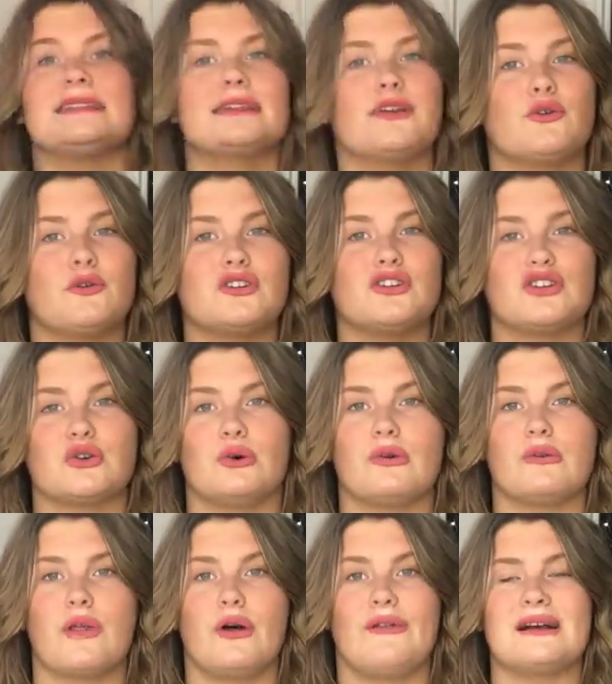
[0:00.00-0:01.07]
a little bit
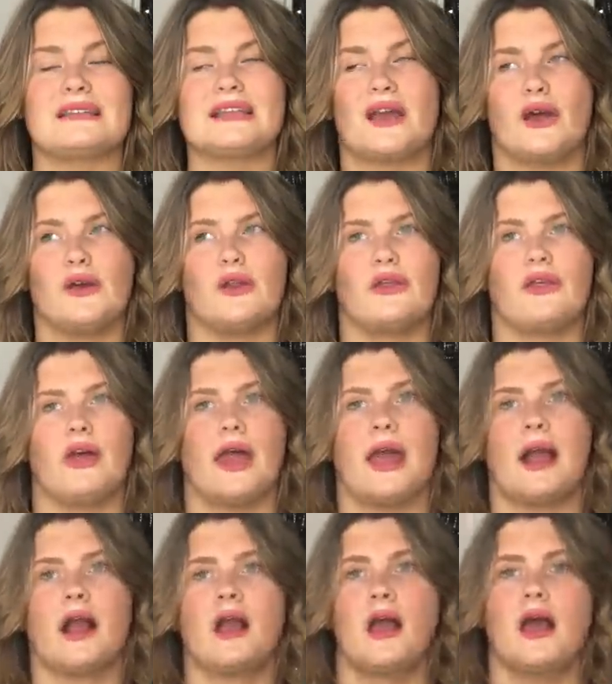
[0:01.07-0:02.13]
short though, that's the only
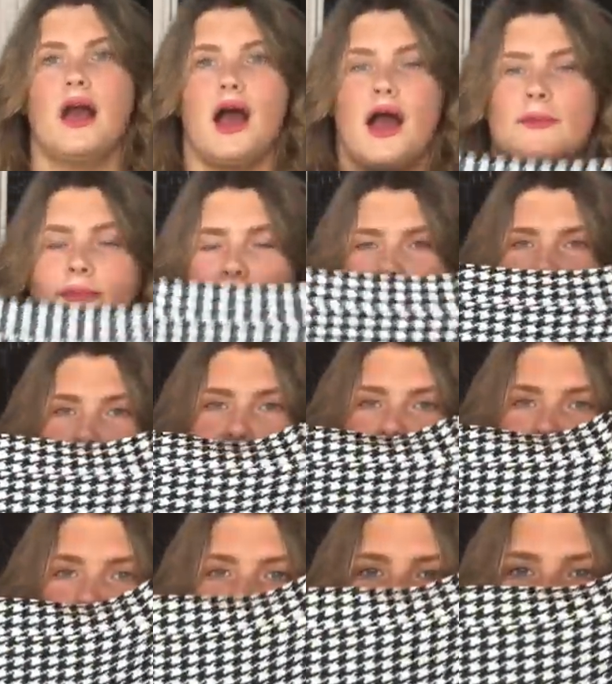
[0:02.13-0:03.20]
thing, um, but I kind
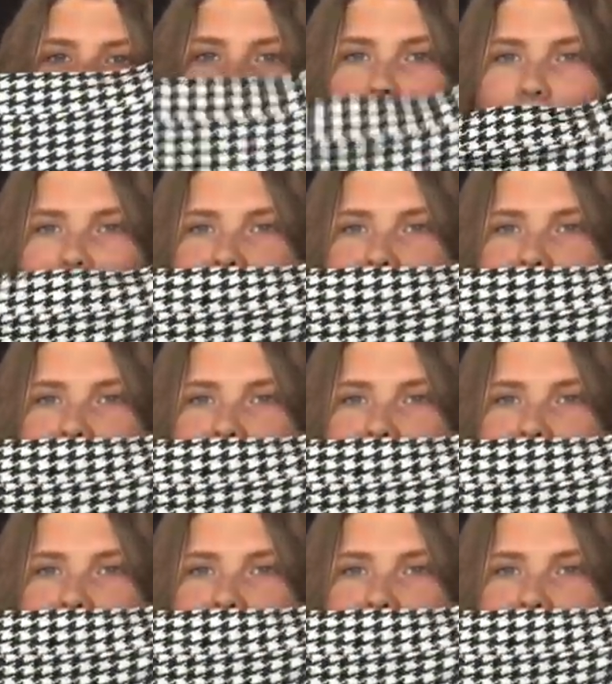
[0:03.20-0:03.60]
of knew it was going to